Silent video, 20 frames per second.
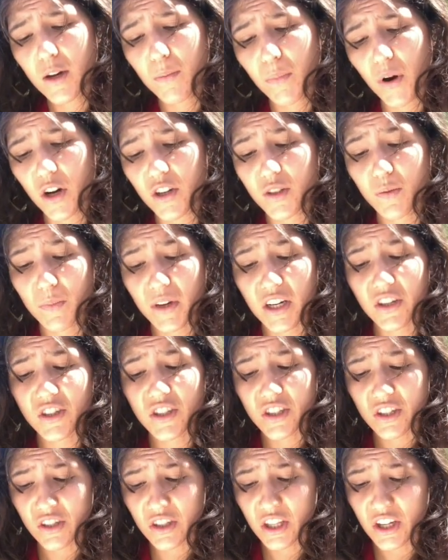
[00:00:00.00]
Parts of me are
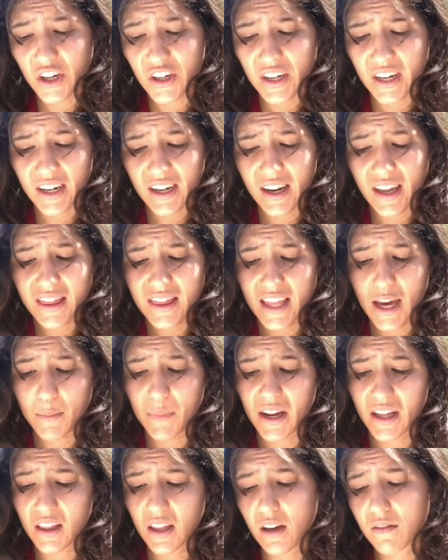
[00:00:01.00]
still learning that
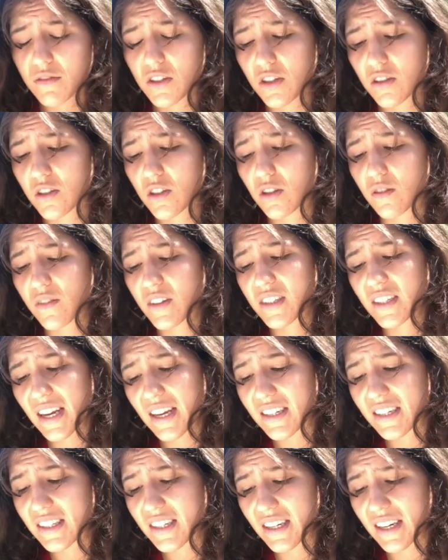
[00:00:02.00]
my love deserves
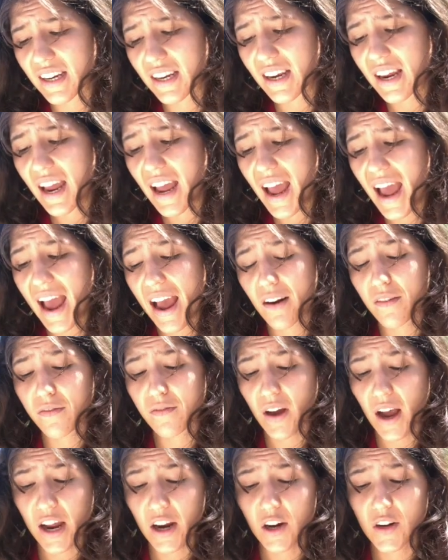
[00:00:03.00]
intensity and
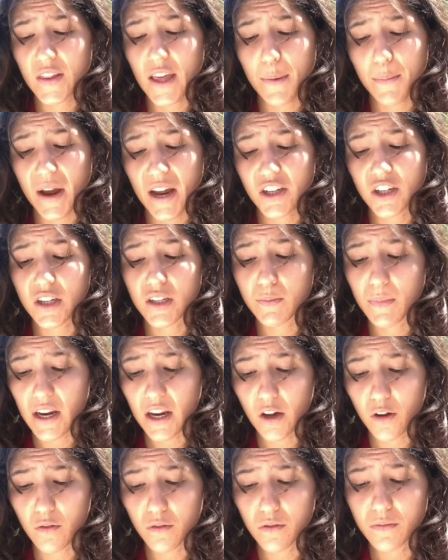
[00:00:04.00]
fire that matches my
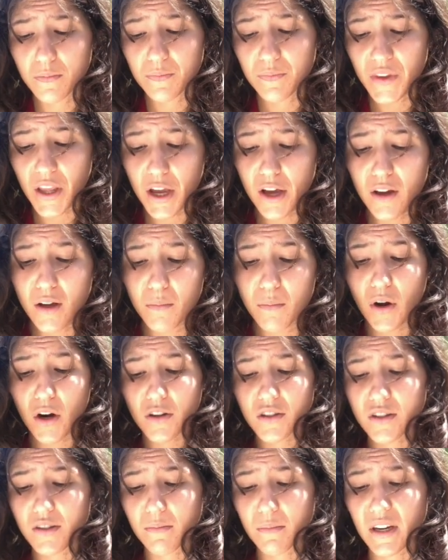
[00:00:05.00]
own.
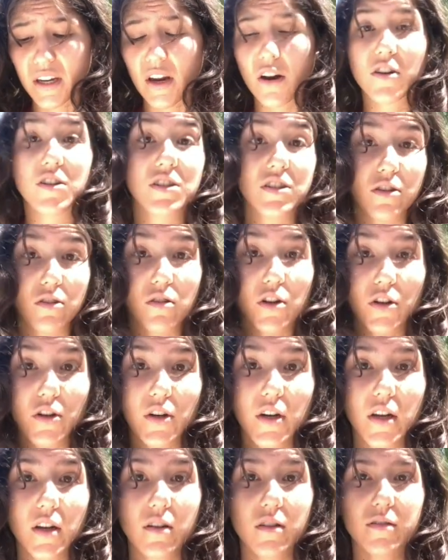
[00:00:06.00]
Parts of me are still
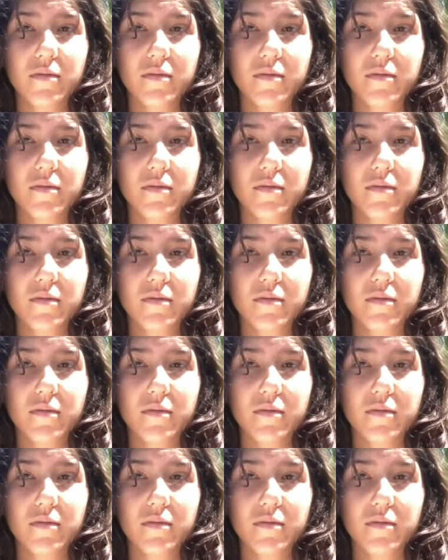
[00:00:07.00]
learning.